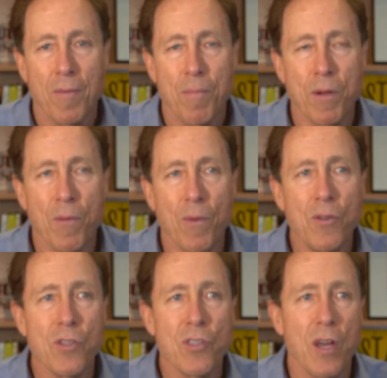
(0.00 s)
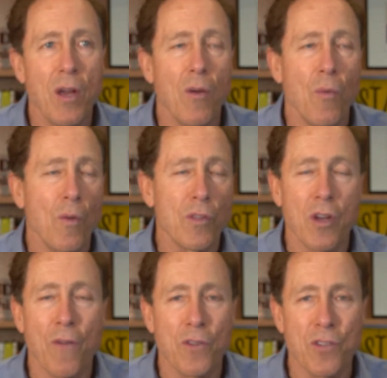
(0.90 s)
But when you just say
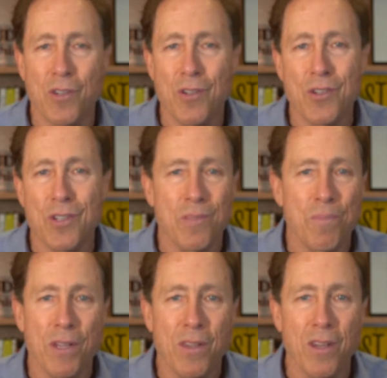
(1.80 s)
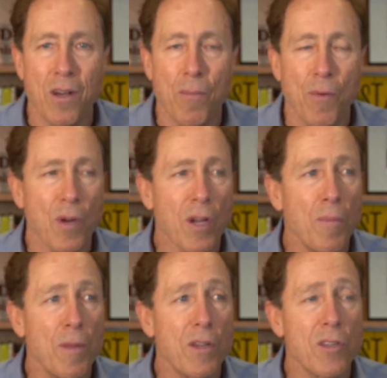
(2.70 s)
software solutions, big deal. But we're
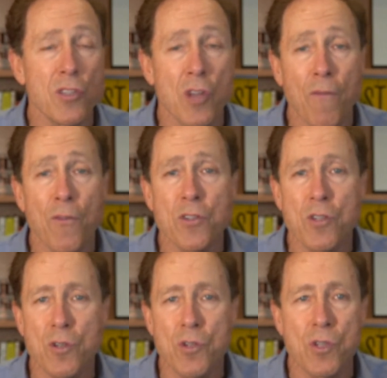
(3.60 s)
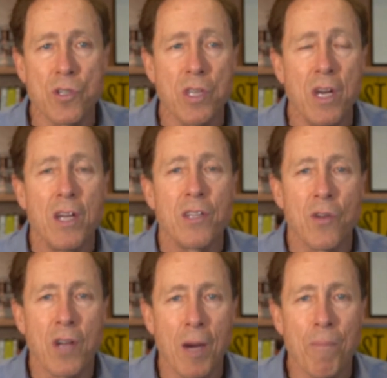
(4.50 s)
committed to software solutions to
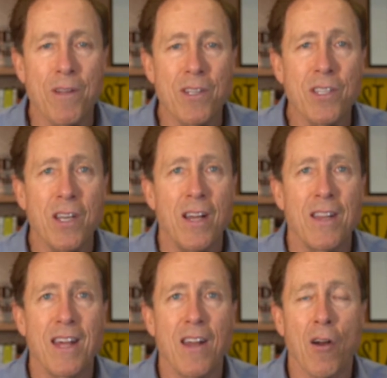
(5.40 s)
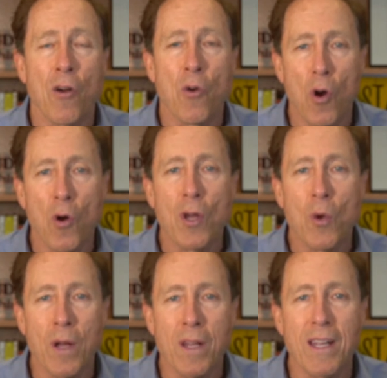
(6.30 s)
companies that are growing
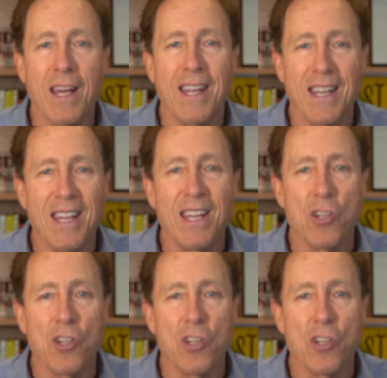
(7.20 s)
quickly and need